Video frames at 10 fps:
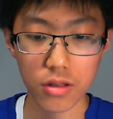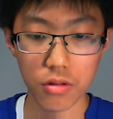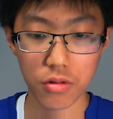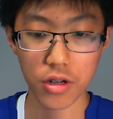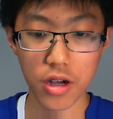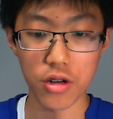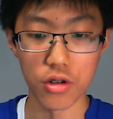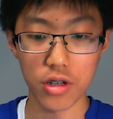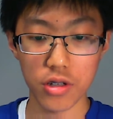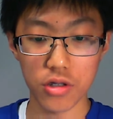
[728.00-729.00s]
Okay,
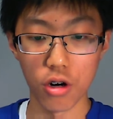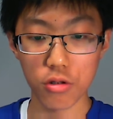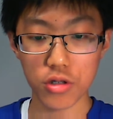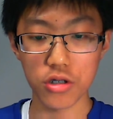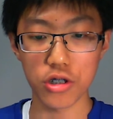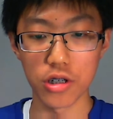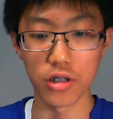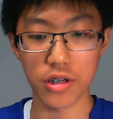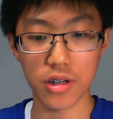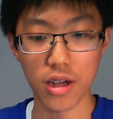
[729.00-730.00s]
it goes
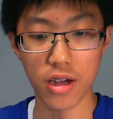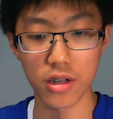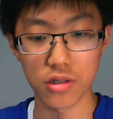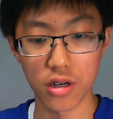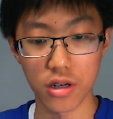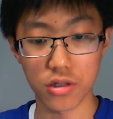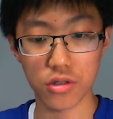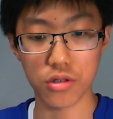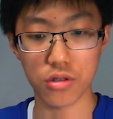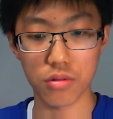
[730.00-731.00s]
unshielded and
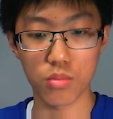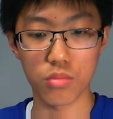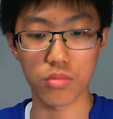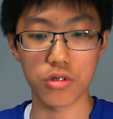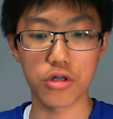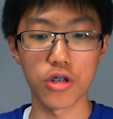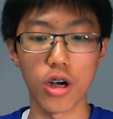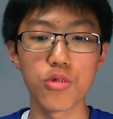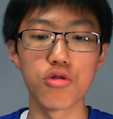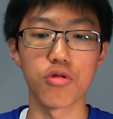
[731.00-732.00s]
does
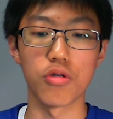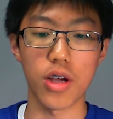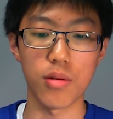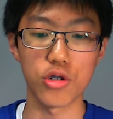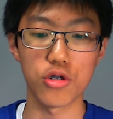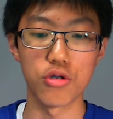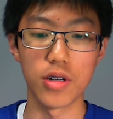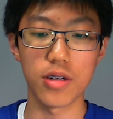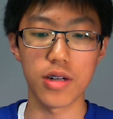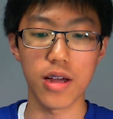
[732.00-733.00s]
some neutral damage to
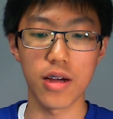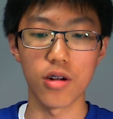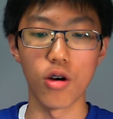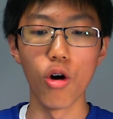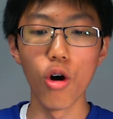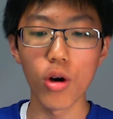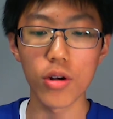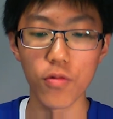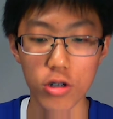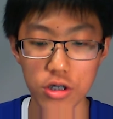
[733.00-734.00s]
it, and oh,
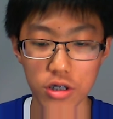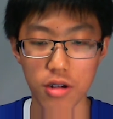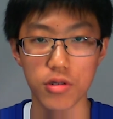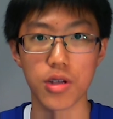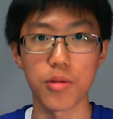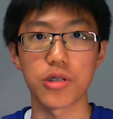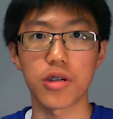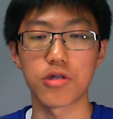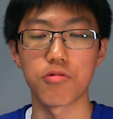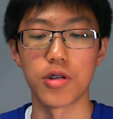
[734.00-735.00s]
unfortunately it was able to
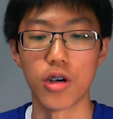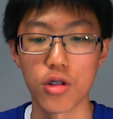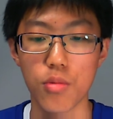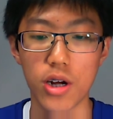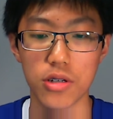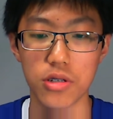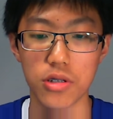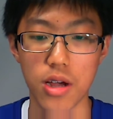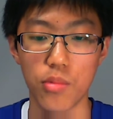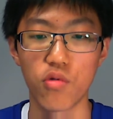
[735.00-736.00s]
get to another Body
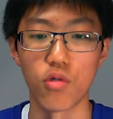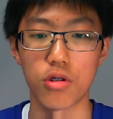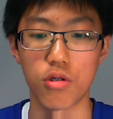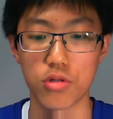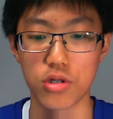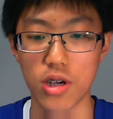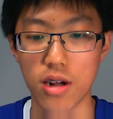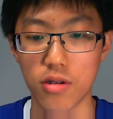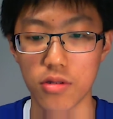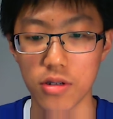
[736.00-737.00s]
Slam before it goes down.